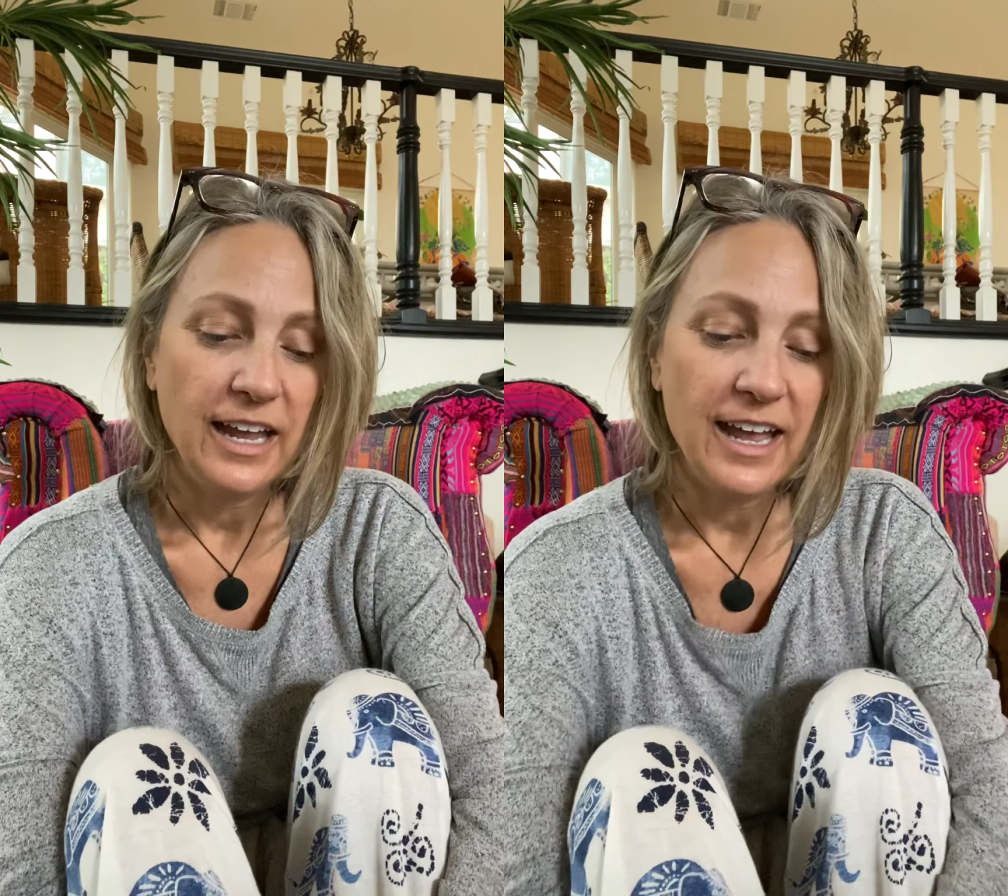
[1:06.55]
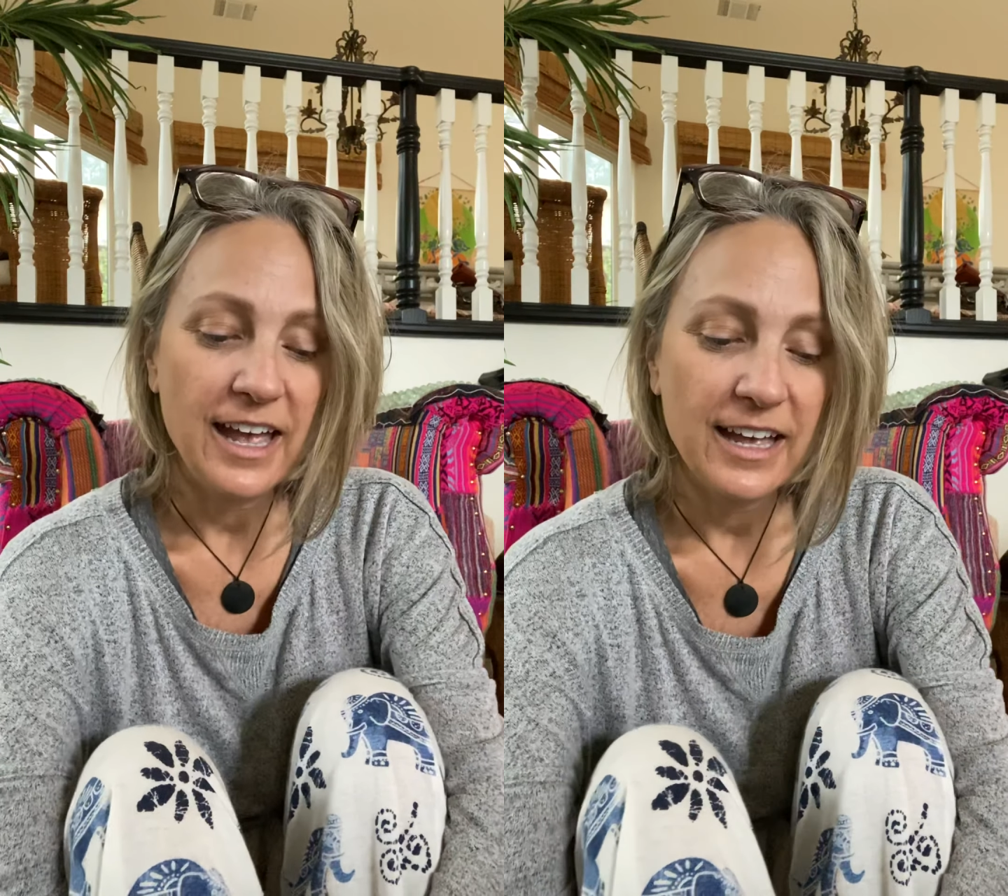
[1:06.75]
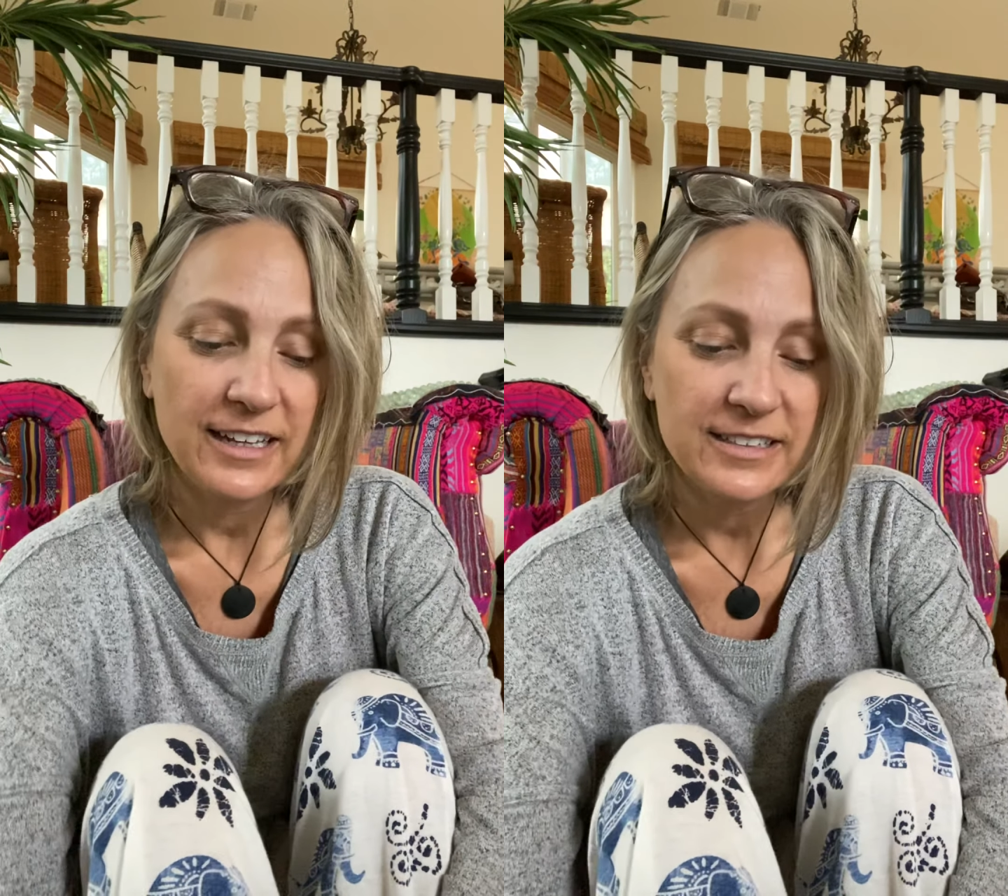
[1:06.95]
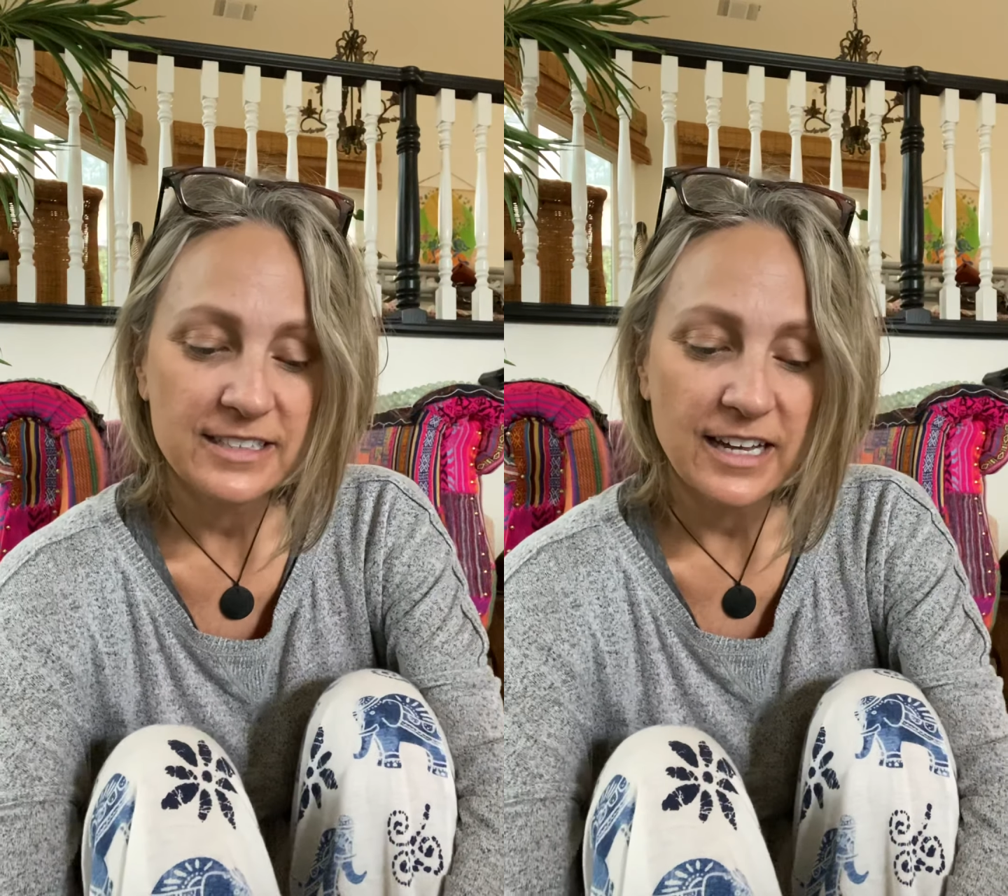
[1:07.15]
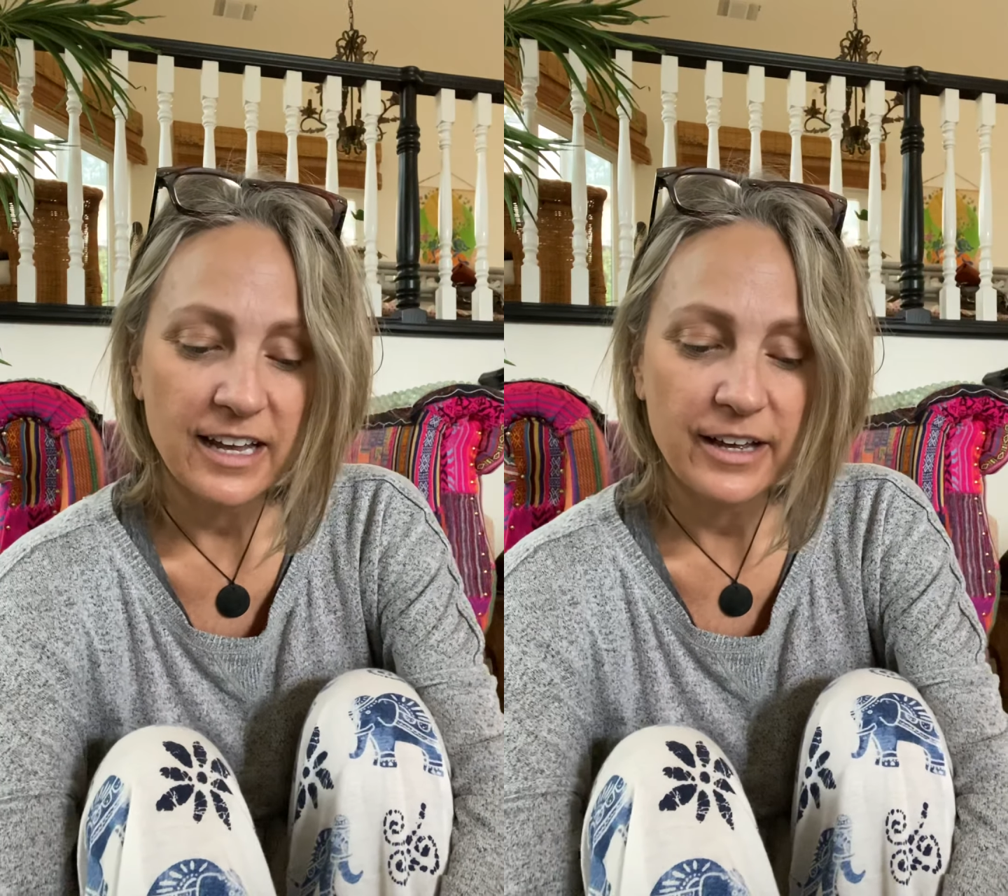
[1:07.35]

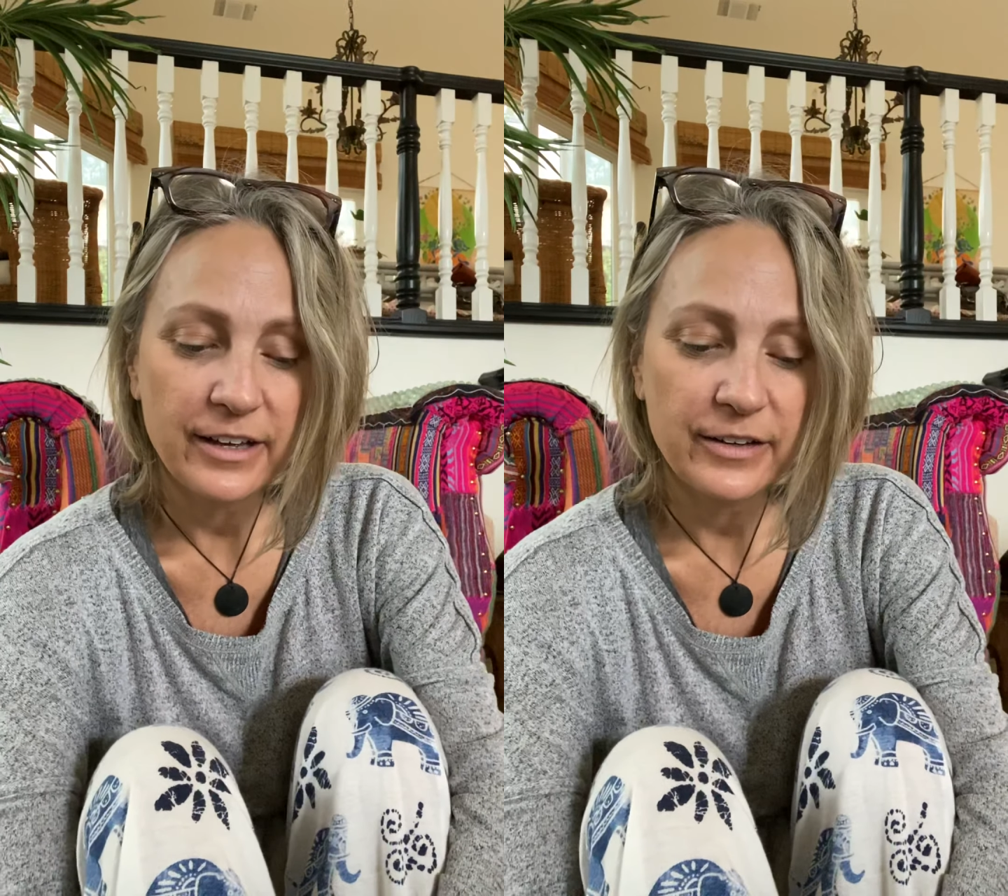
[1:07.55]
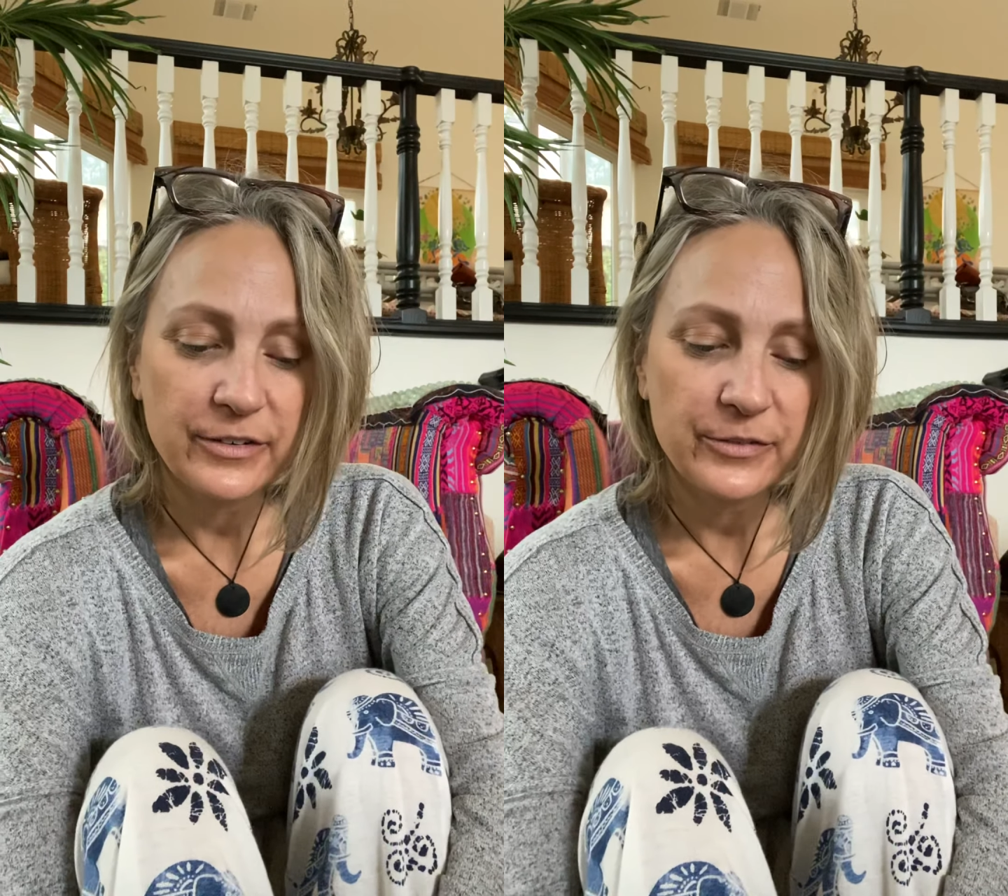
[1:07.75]
And uh,